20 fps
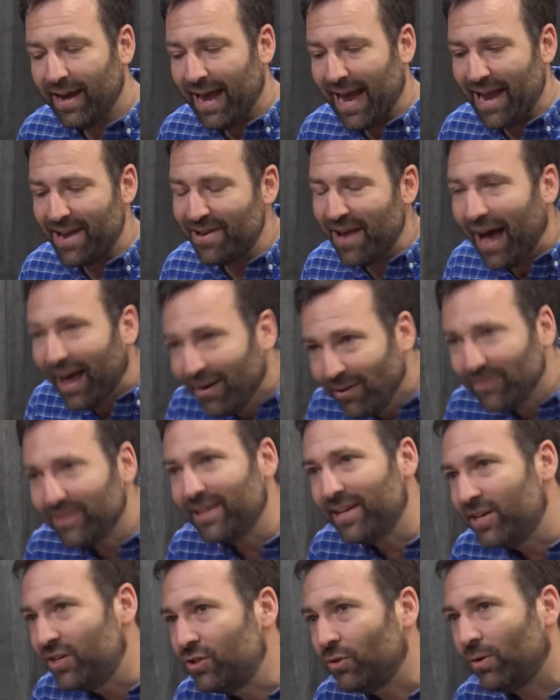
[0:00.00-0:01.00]
And not only
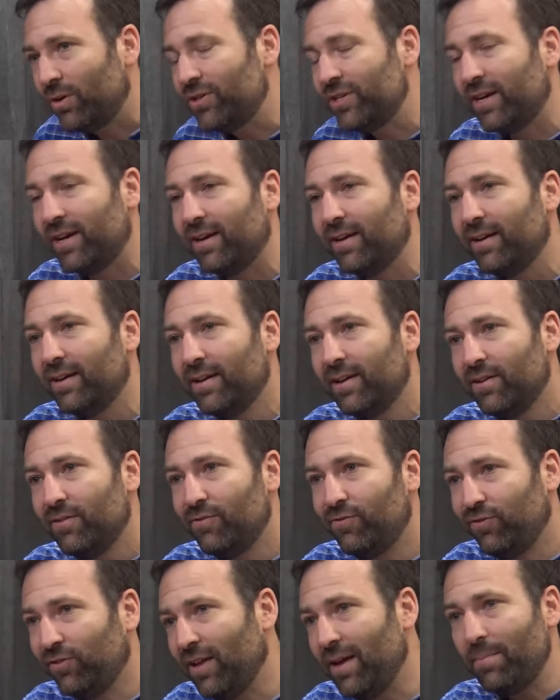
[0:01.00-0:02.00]
did Georgia
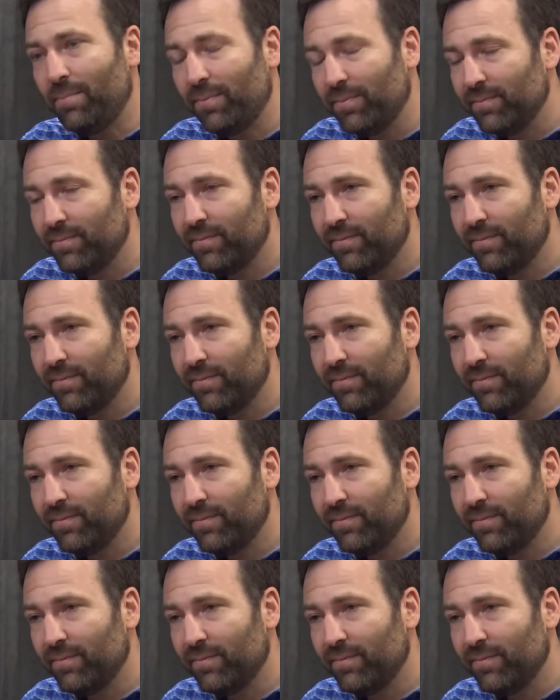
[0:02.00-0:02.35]
flip,